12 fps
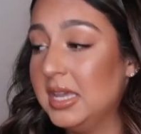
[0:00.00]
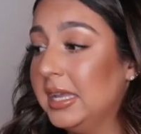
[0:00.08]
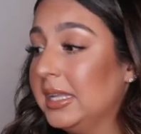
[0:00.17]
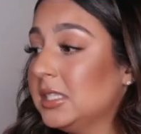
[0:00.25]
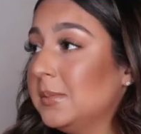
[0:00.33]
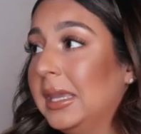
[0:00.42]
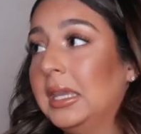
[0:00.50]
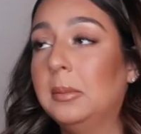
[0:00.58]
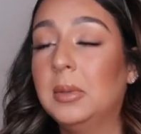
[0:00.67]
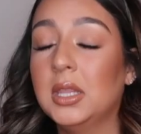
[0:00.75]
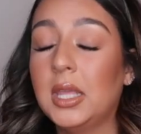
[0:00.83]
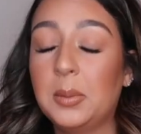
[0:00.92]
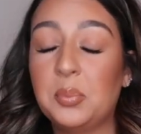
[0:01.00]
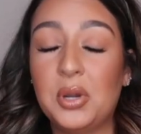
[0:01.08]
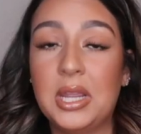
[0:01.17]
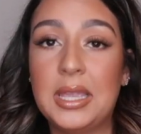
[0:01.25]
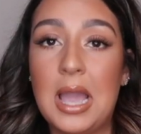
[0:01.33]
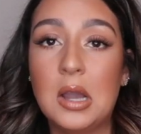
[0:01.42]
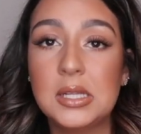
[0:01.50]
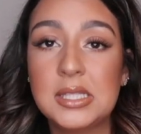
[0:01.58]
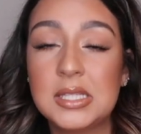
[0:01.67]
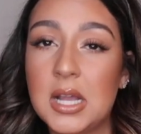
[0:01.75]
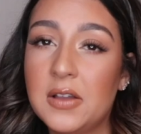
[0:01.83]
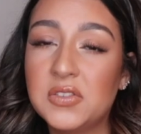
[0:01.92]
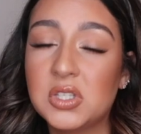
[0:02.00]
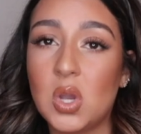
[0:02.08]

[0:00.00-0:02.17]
it's making me like break out and stuff.